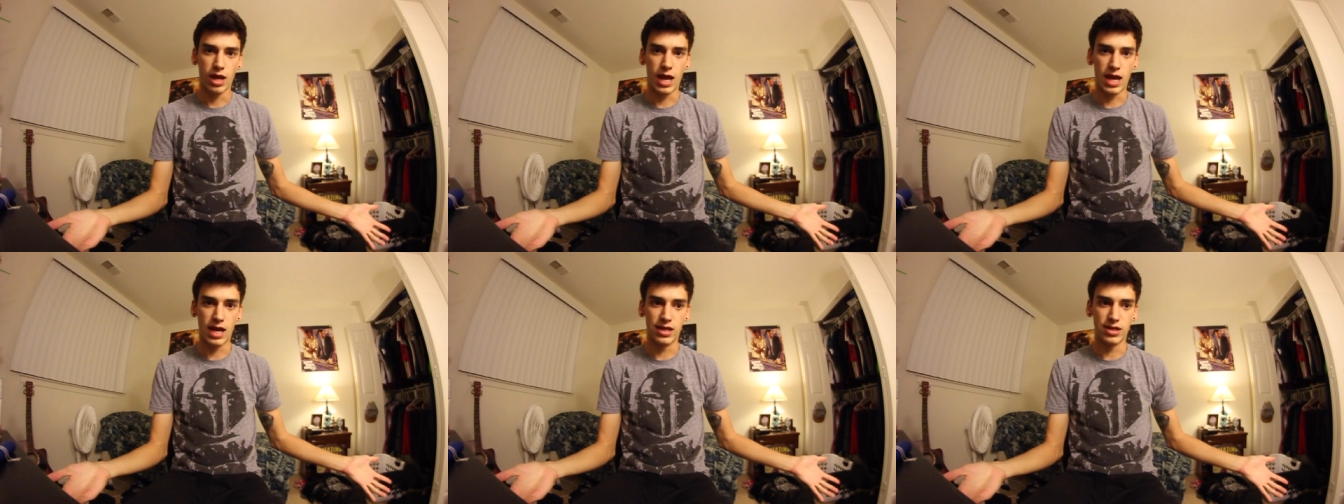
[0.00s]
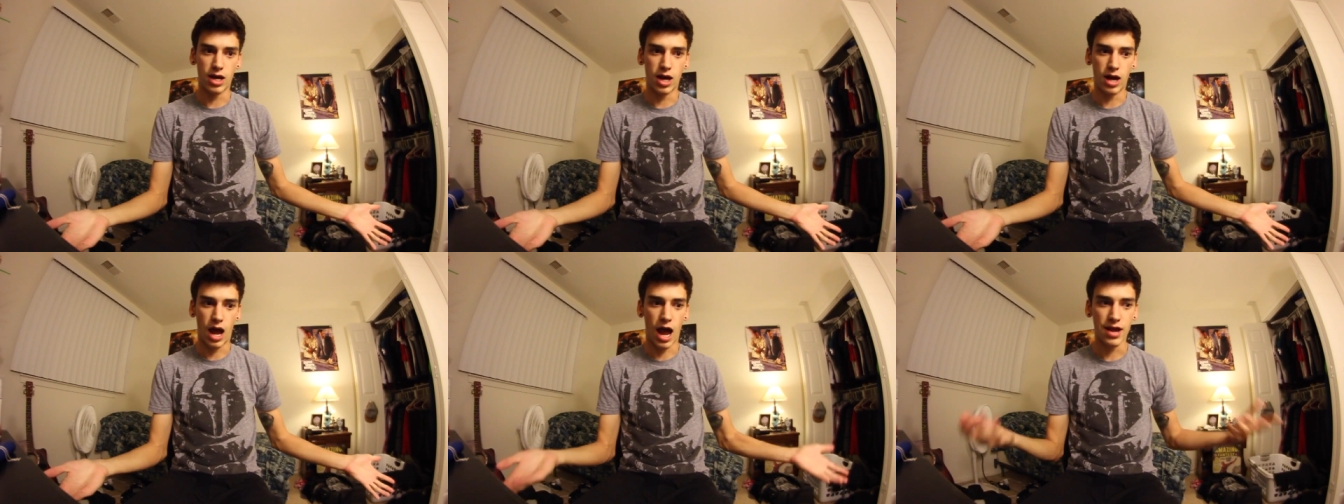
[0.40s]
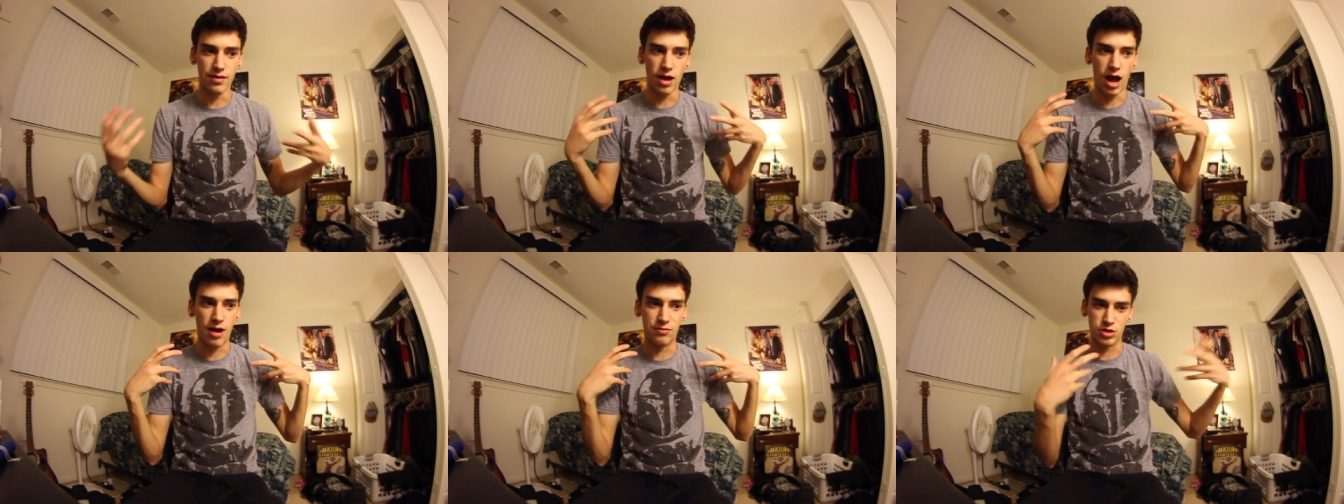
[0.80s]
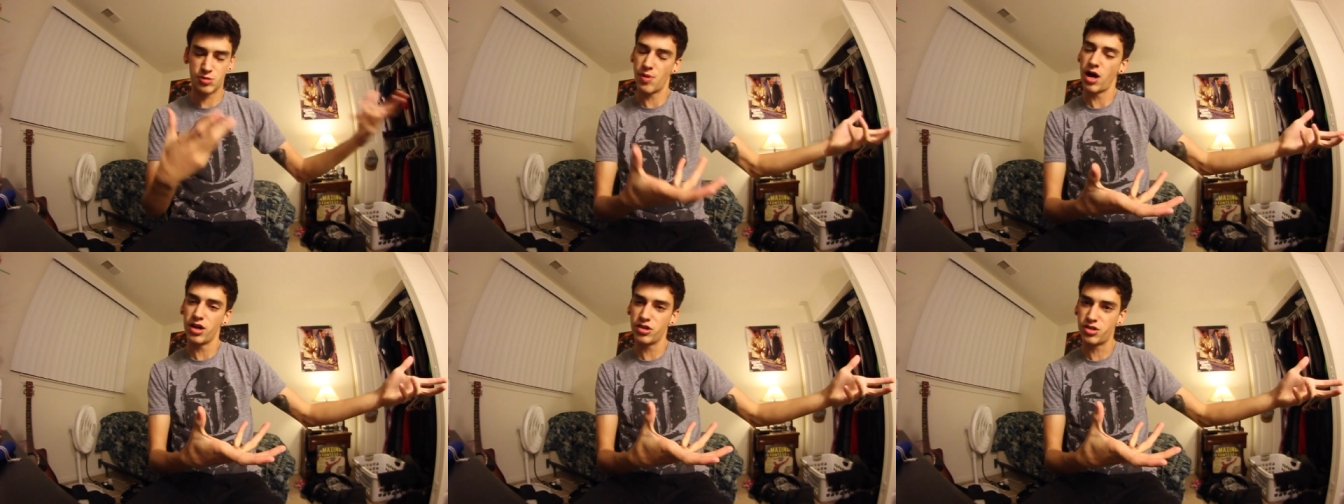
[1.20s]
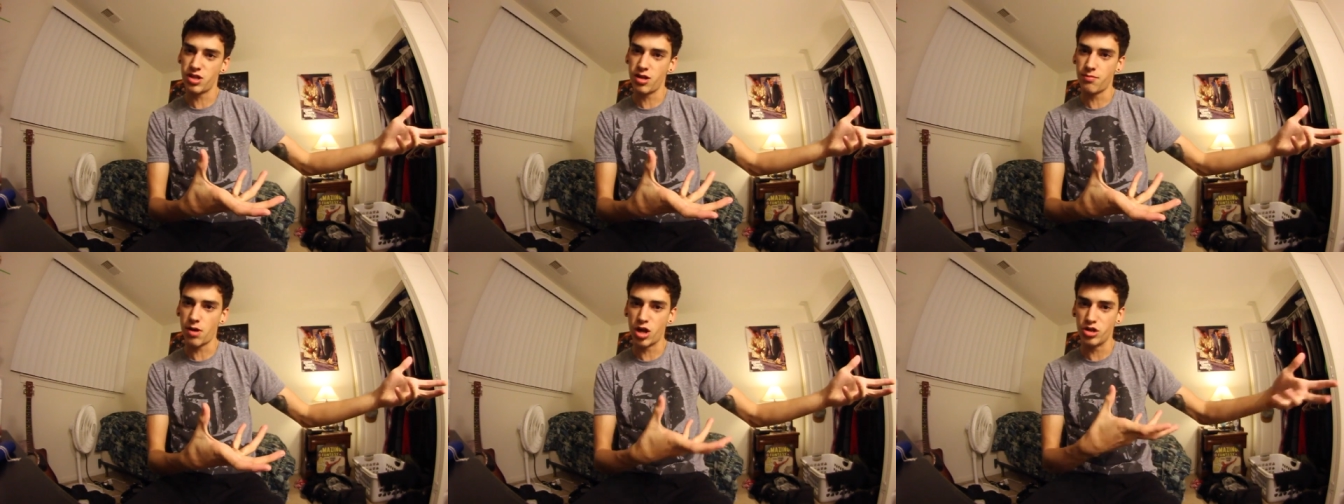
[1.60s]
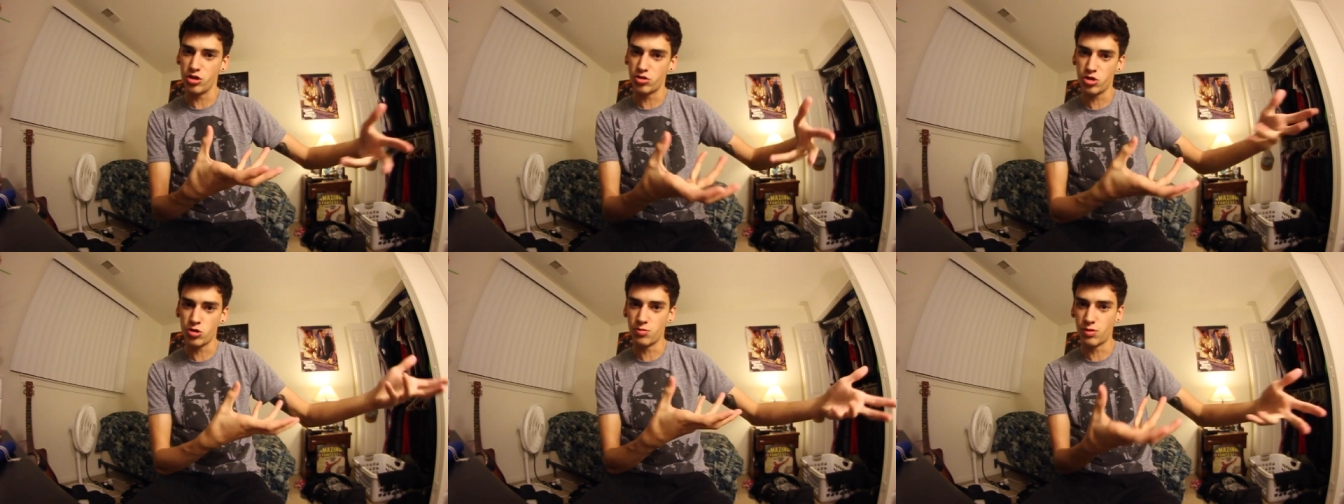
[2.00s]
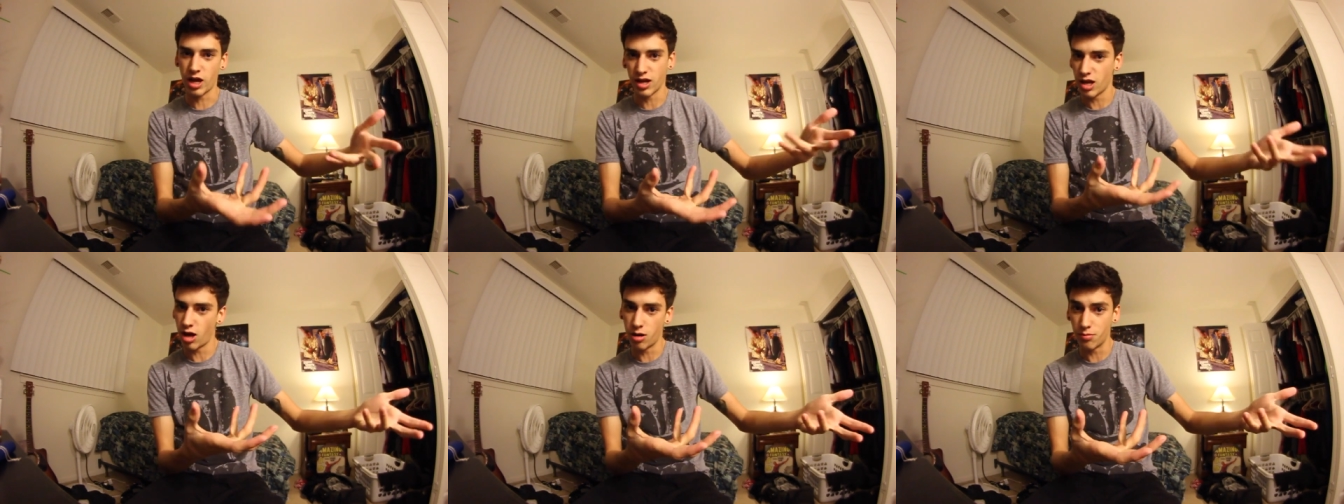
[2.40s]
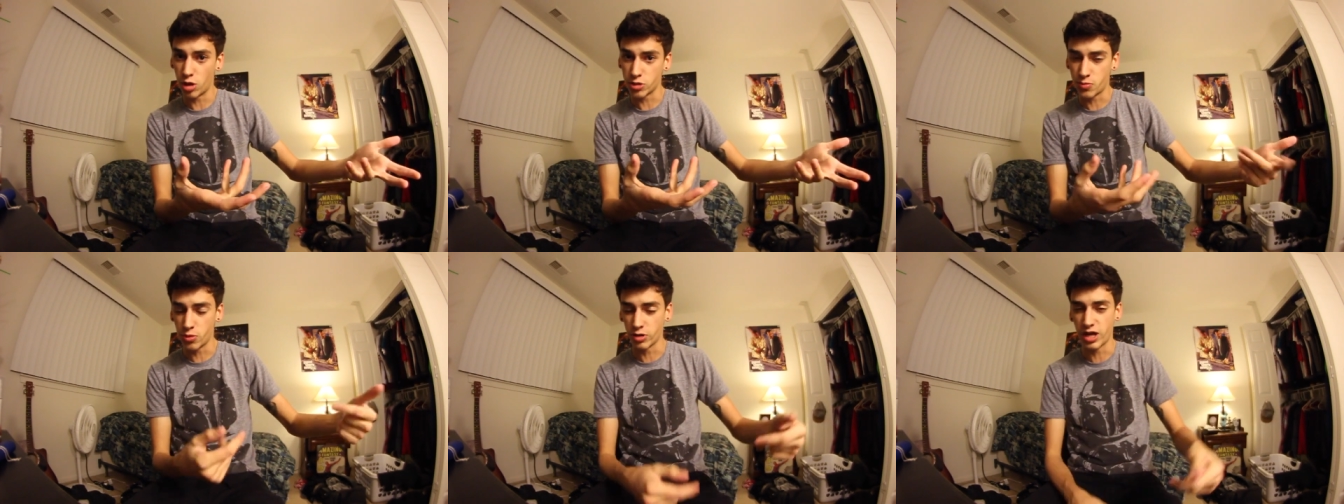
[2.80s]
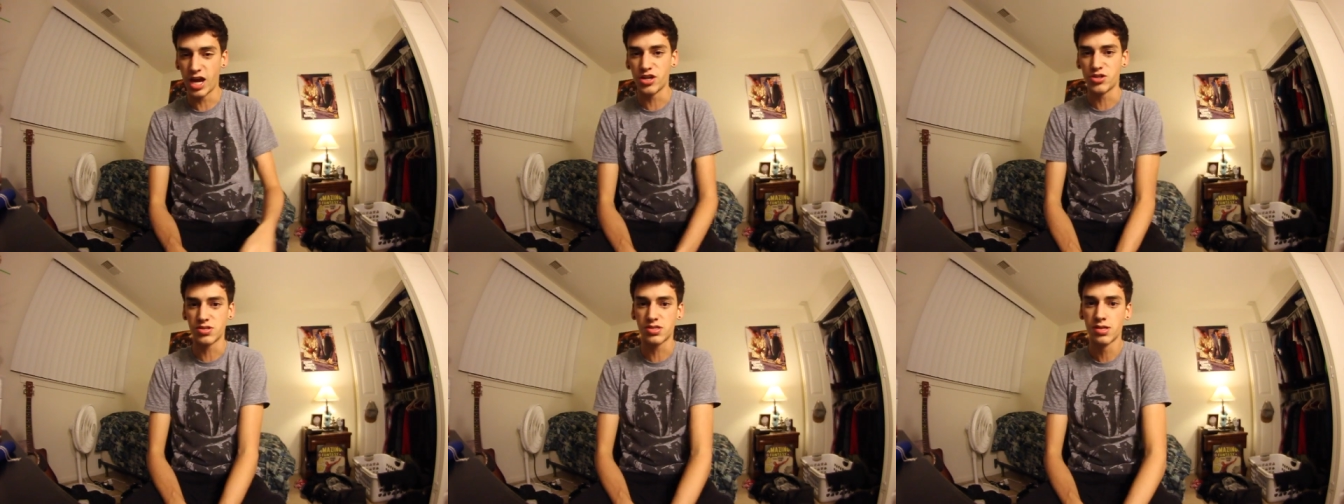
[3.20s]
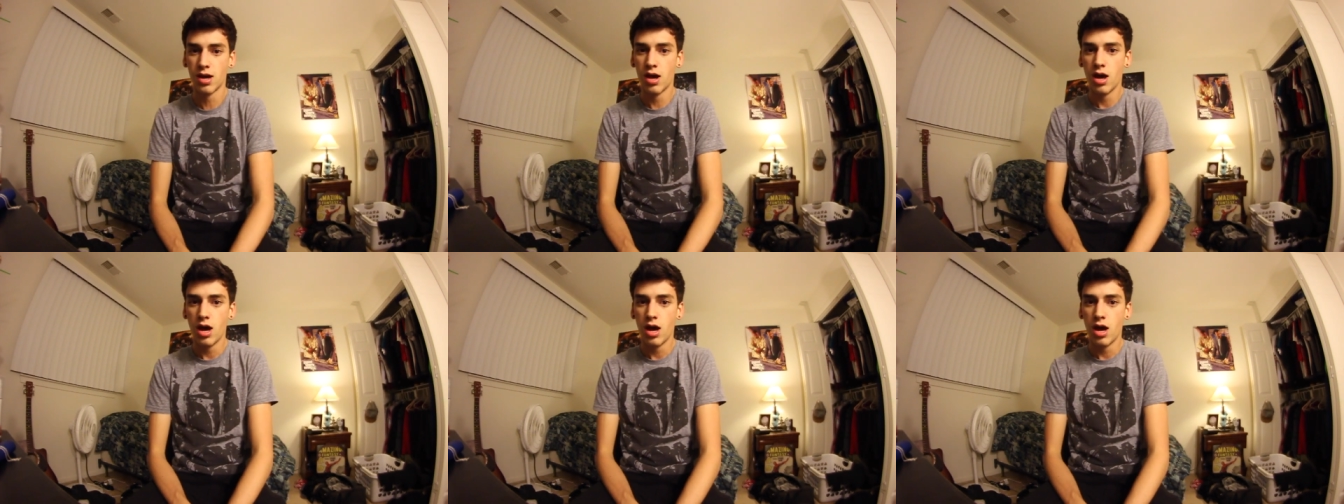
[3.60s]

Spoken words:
And I've responded to them on YouTube, like, on multiple occasions.